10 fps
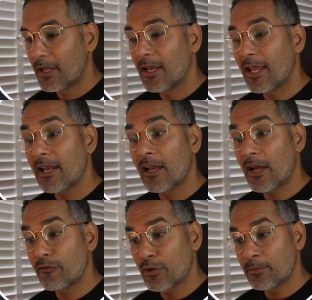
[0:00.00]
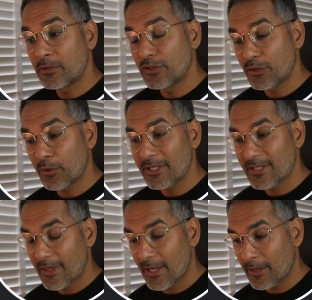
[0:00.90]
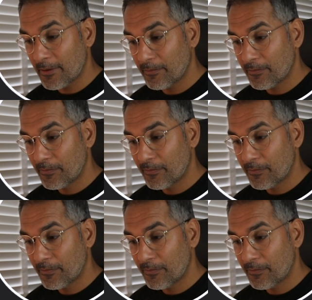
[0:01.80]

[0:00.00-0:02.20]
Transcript: Let Lightroom do its thing,